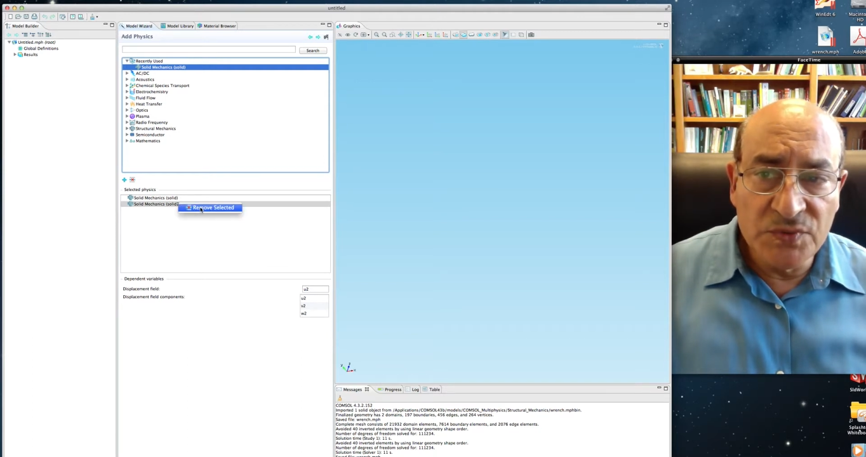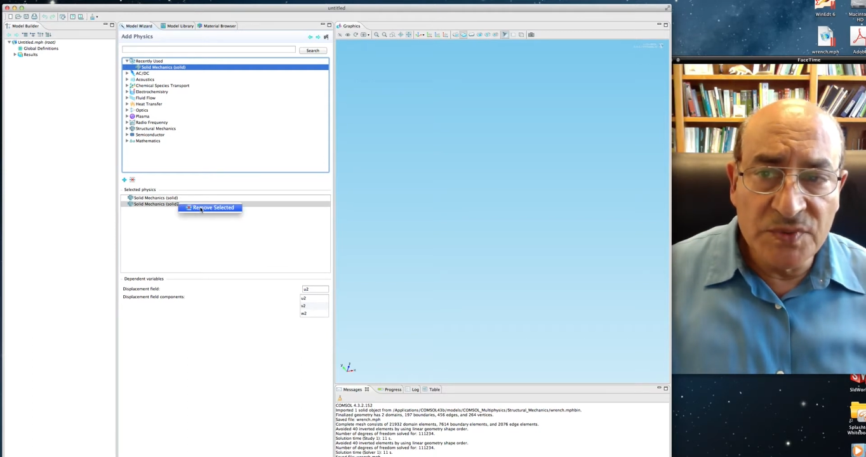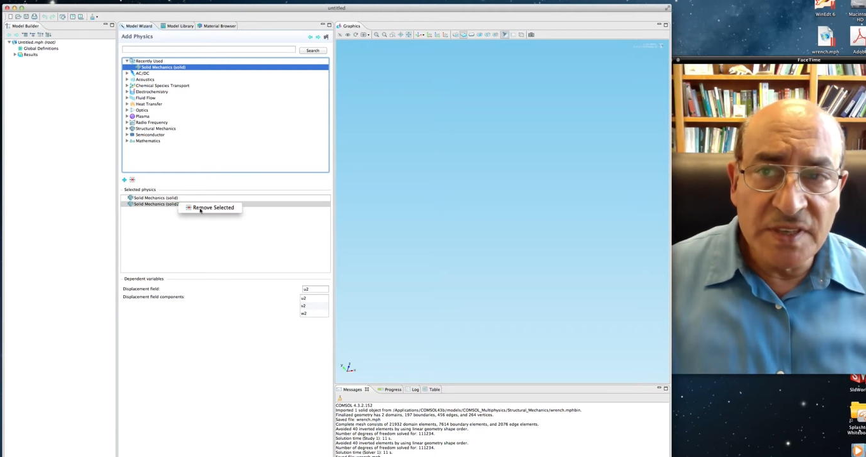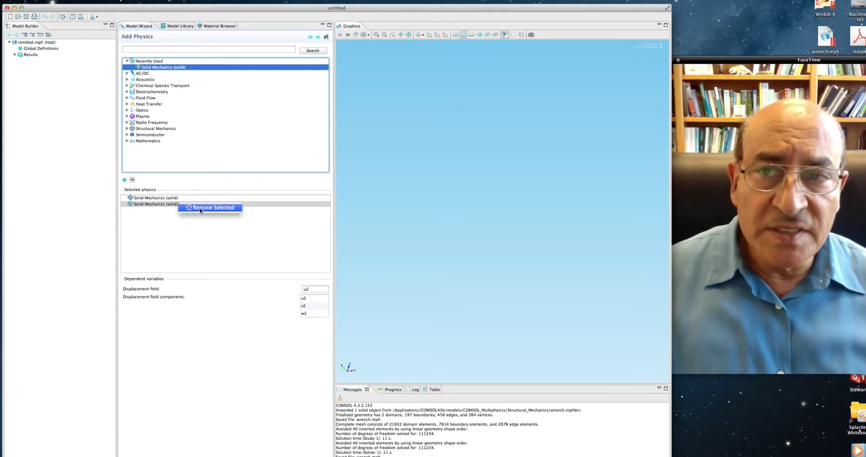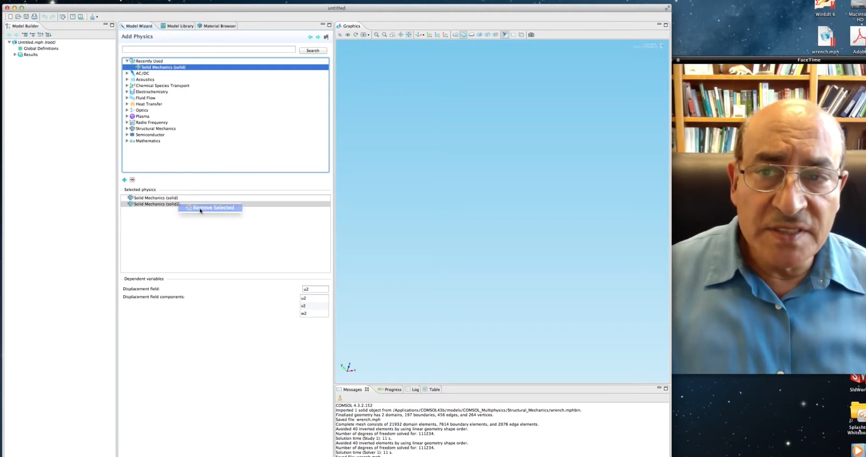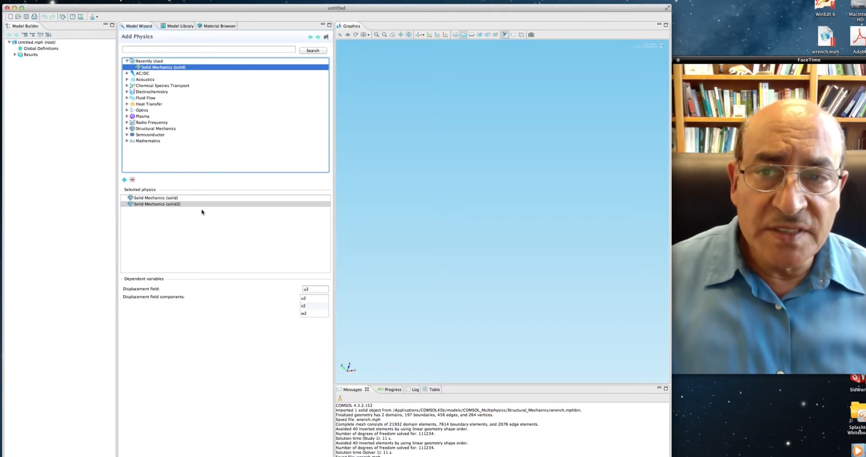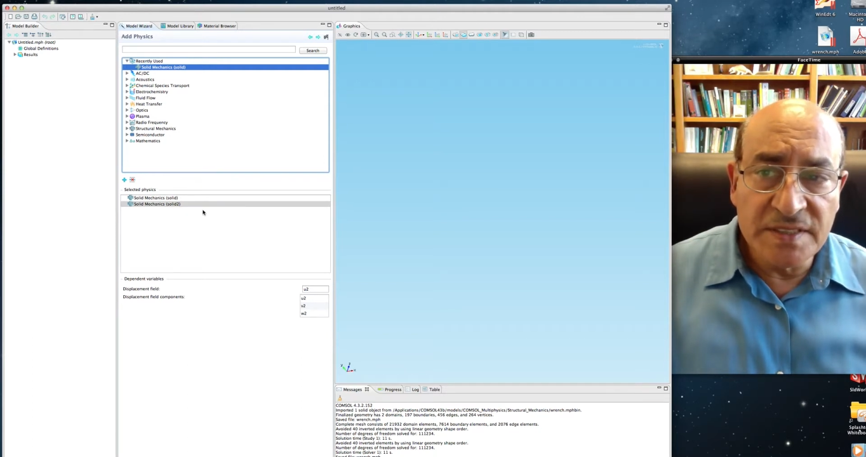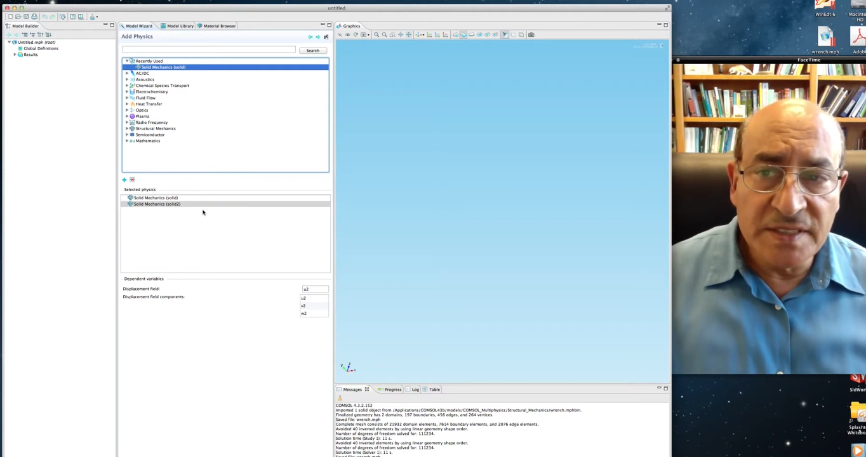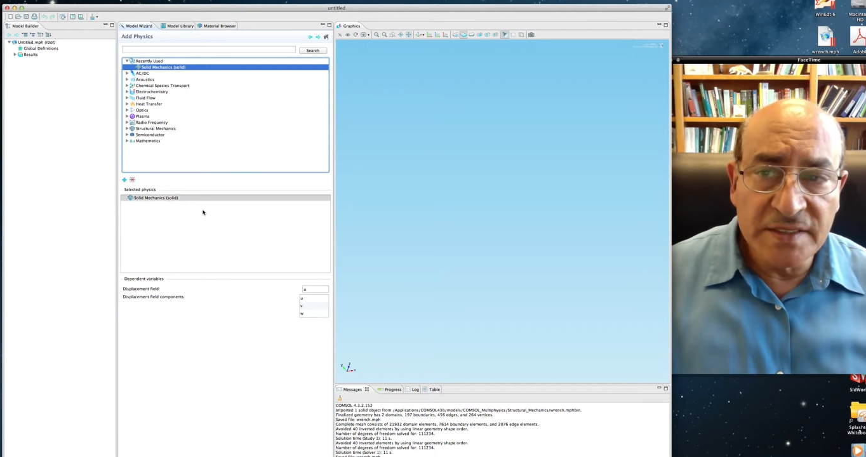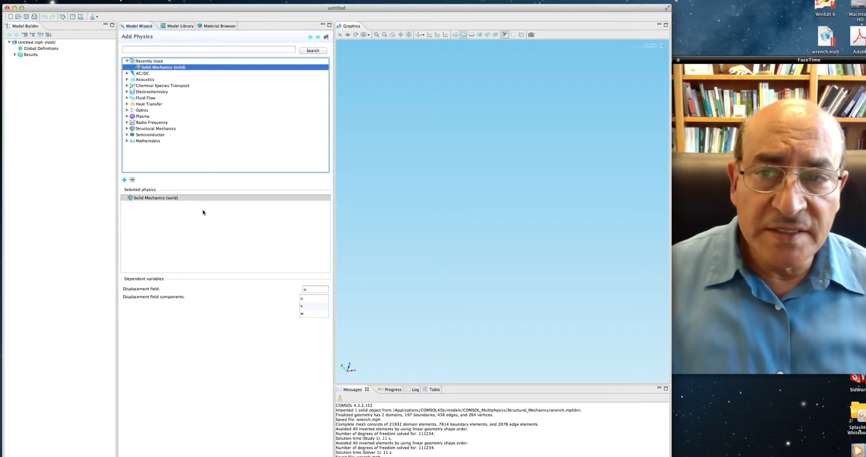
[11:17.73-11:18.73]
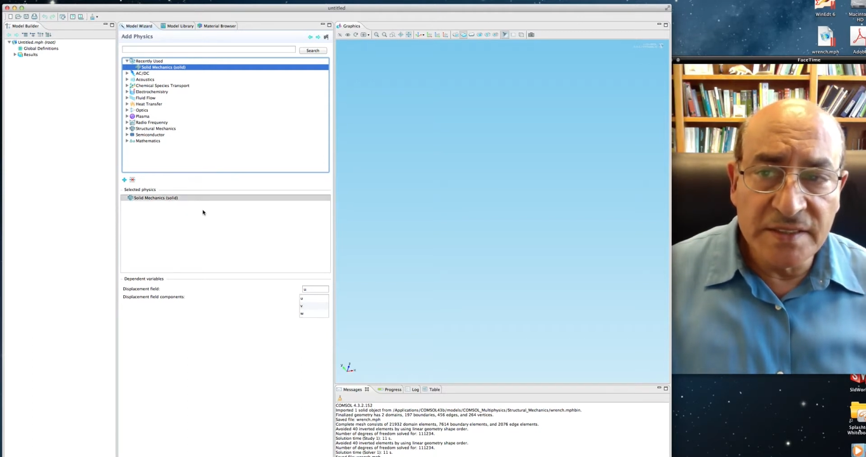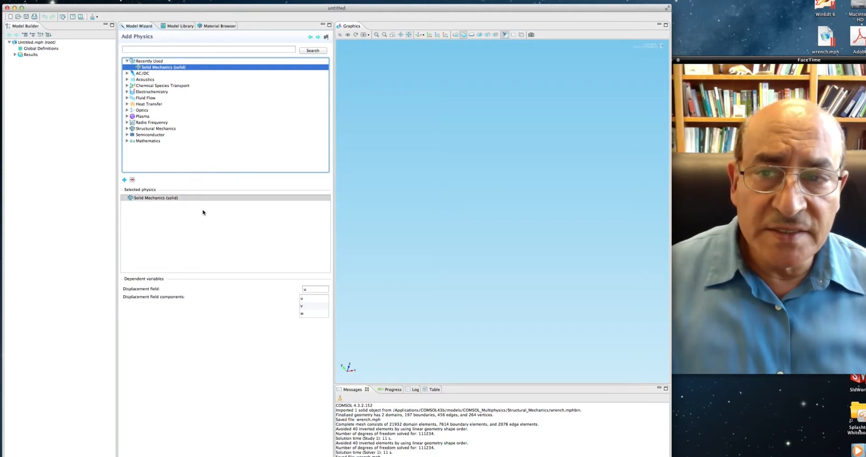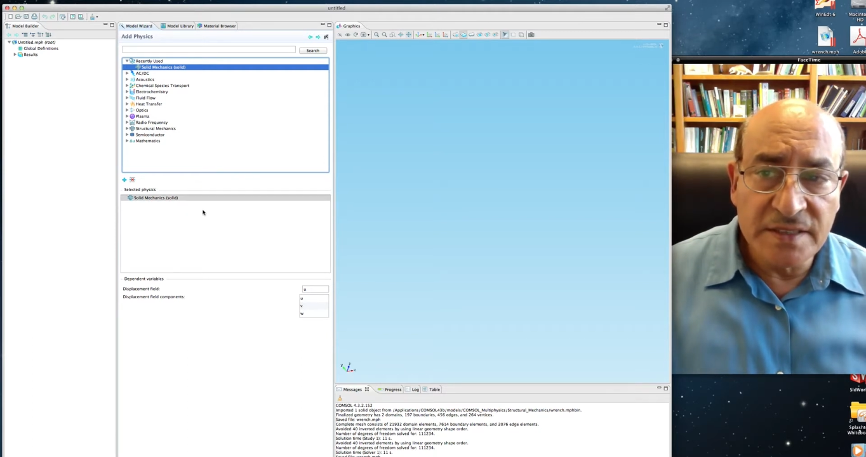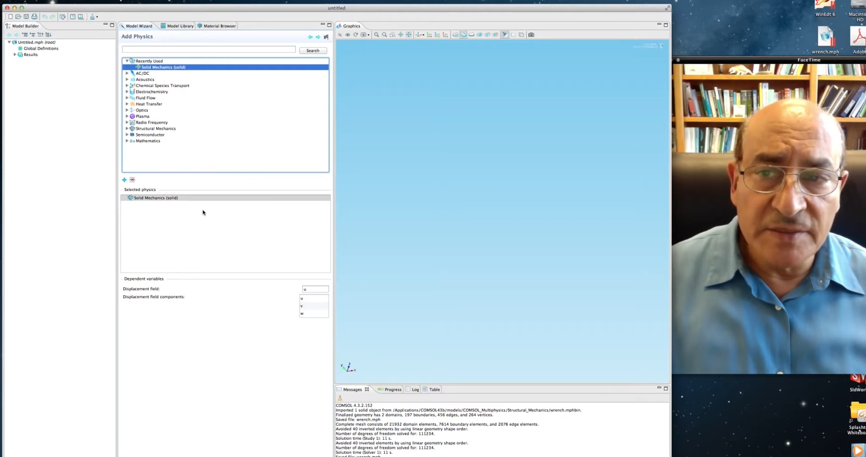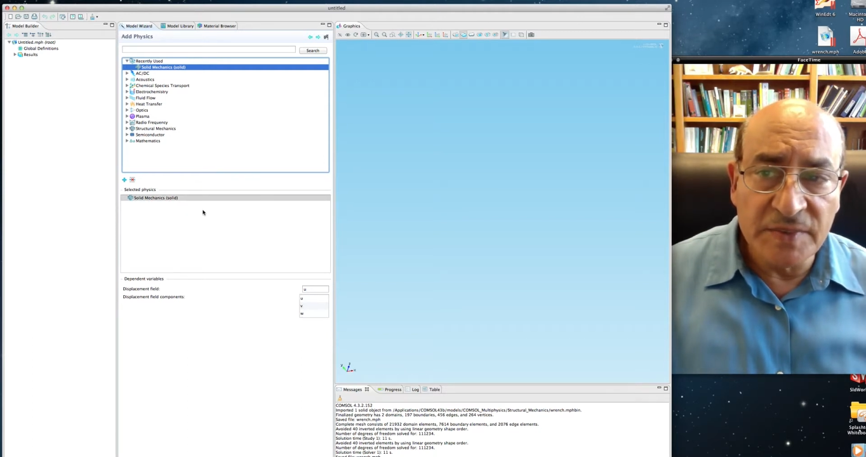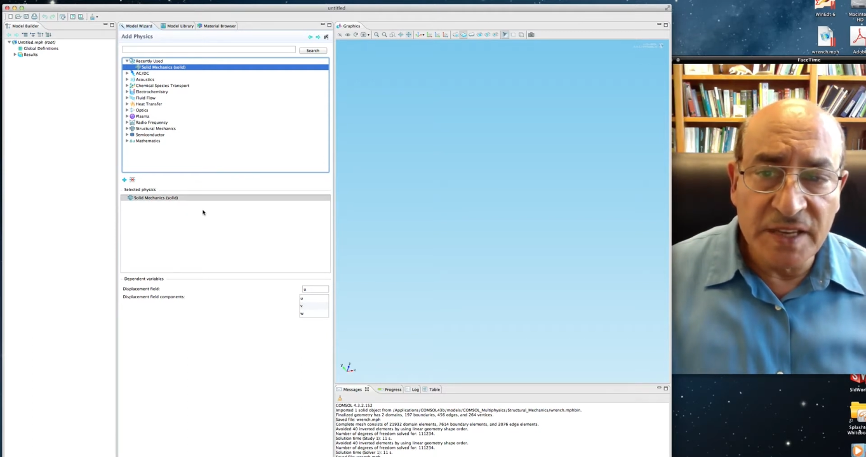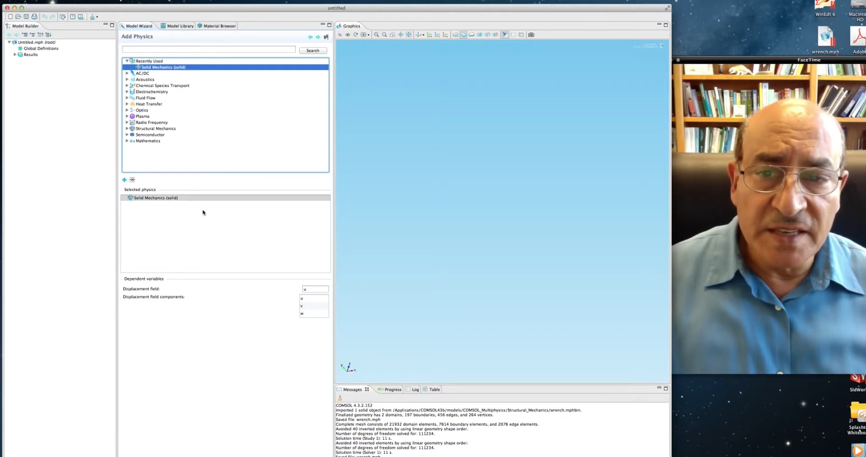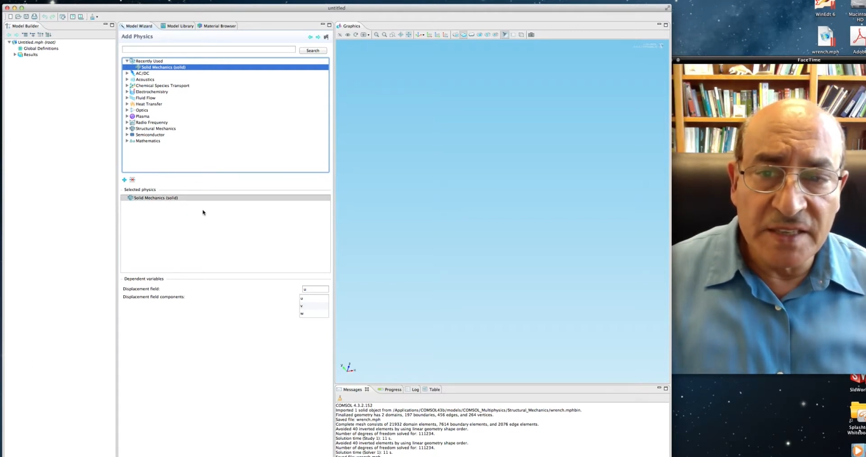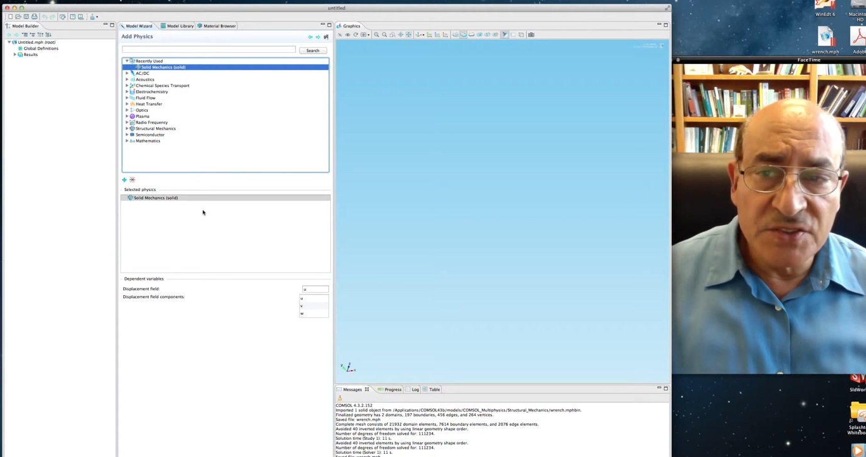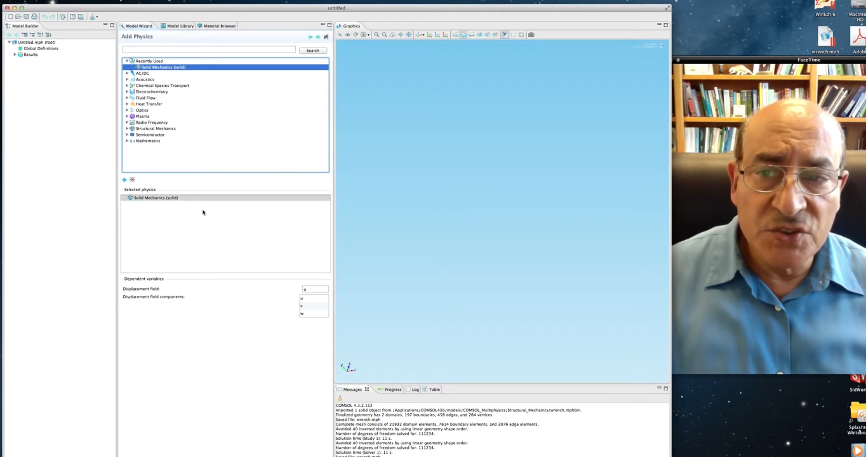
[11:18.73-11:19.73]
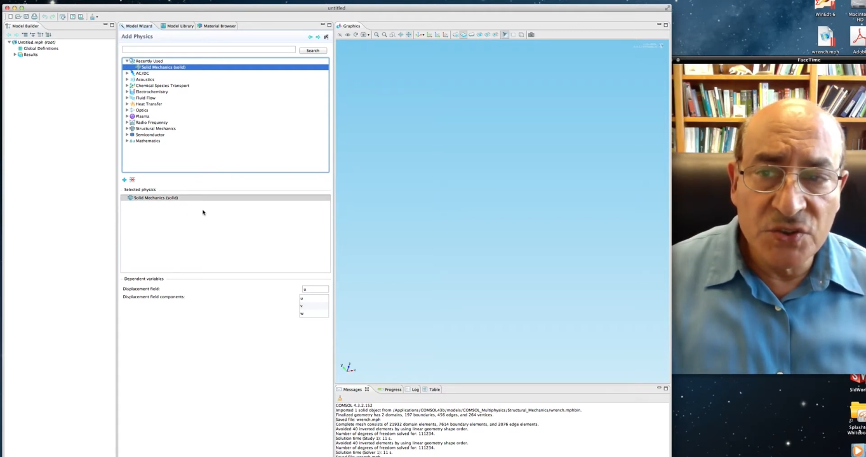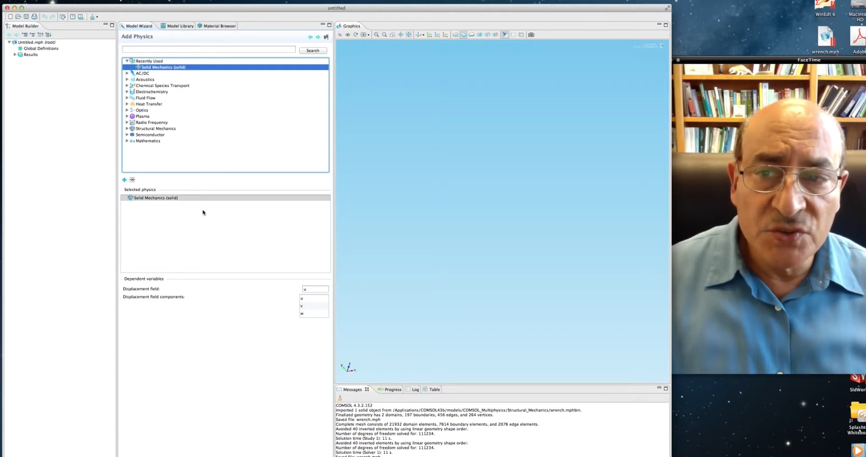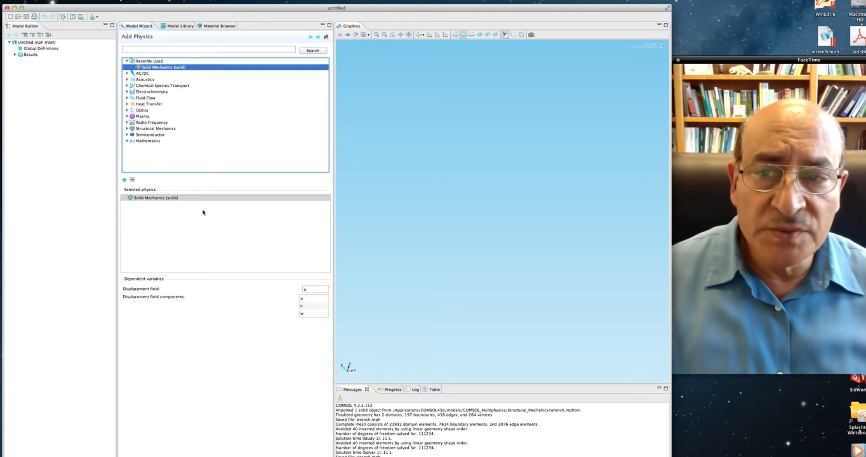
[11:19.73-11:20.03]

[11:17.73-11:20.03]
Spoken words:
the selected solid mechanics 2.